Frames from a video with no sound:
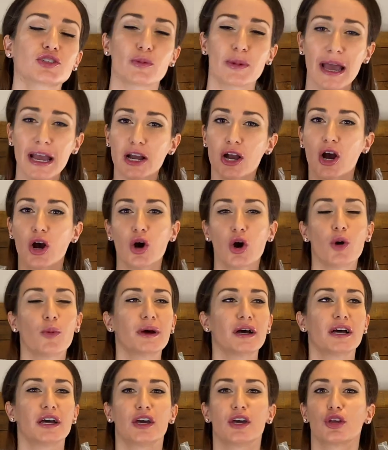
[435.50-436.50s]
back home,
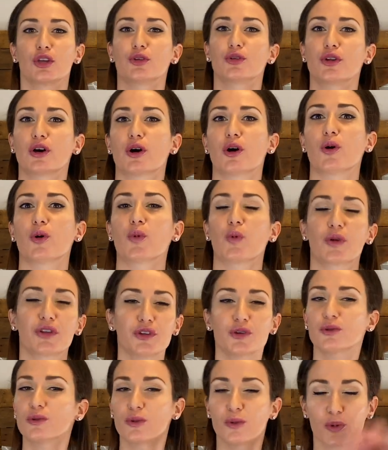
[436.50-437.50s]
you know, when
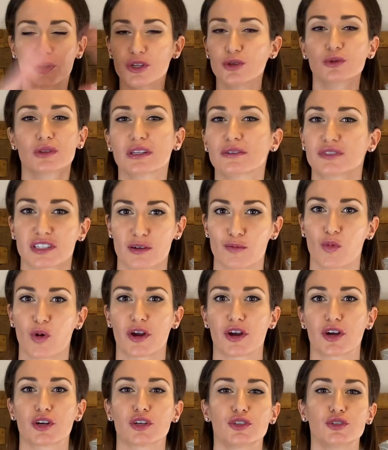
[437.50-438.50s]
you live
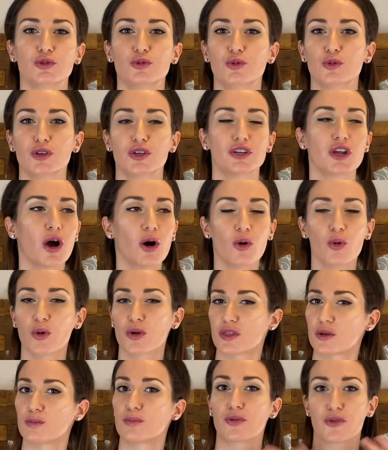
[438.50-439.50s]
somewhere, you know
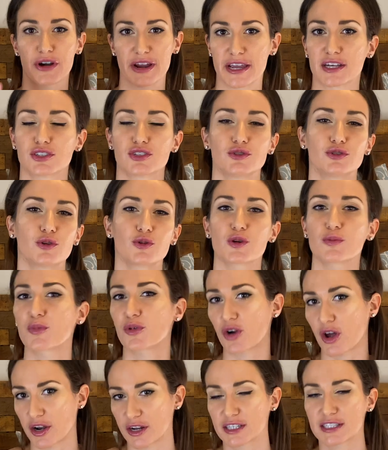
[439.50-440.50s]
the brands, you know the
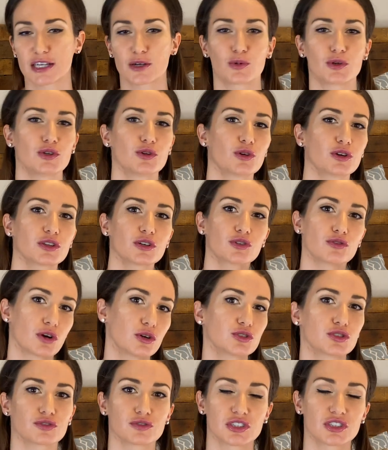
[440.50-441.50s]
products. Like when you go to the
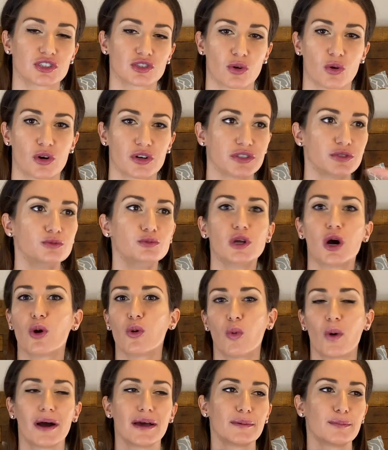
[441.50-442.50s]
grocery store, you know
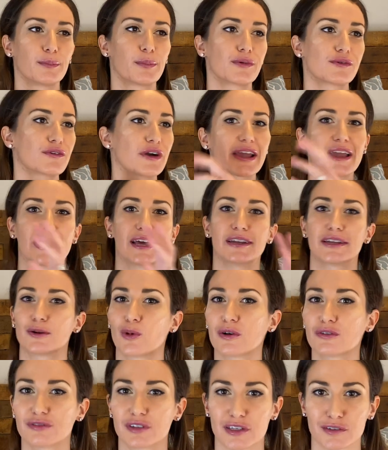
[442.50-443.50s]
what brand and
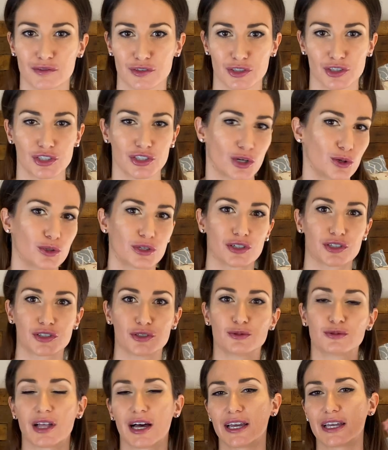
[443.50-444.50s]
what flavor yogurt you
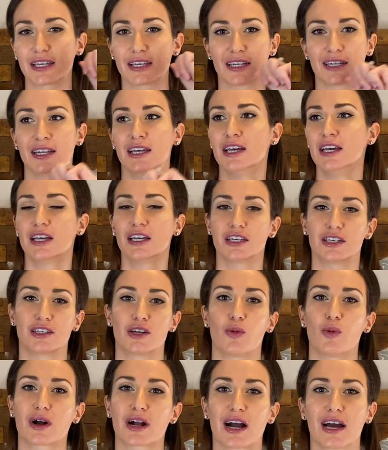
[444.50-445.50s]
like and, you know,
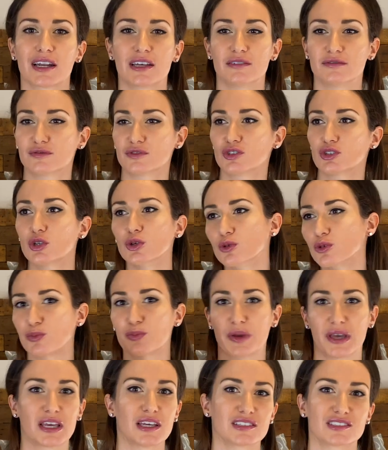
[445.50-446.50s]
what kind of
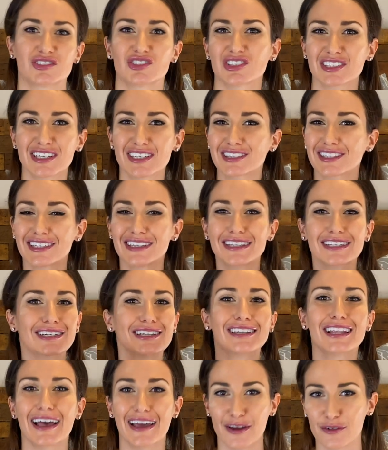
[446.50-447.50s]
toothpaste and just like the
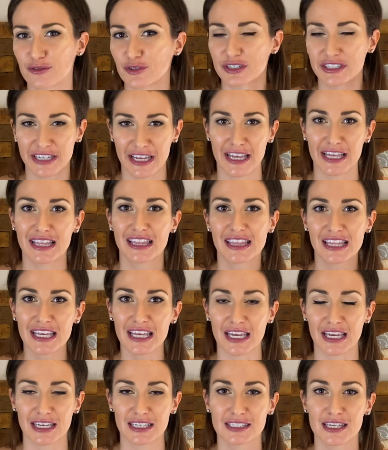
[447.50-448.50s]
little everyday
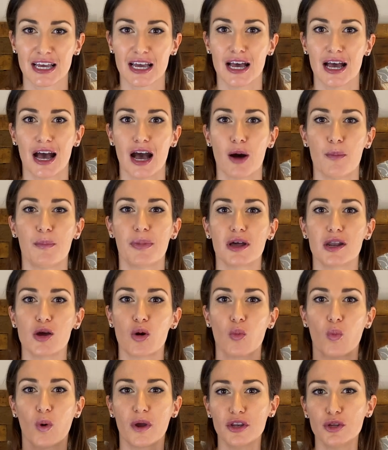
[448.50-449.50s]
things. But
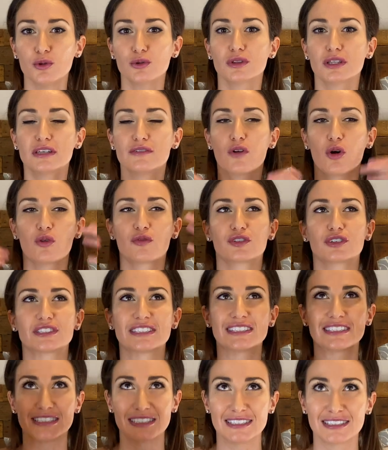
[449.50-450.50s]
when you live
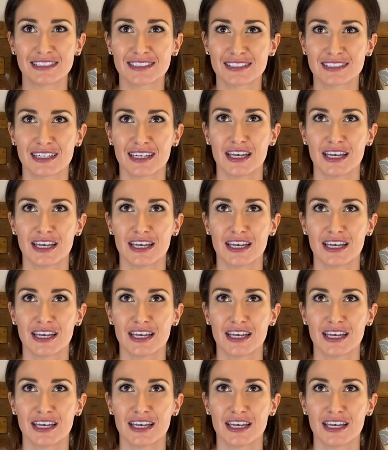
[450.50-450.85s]
overseas,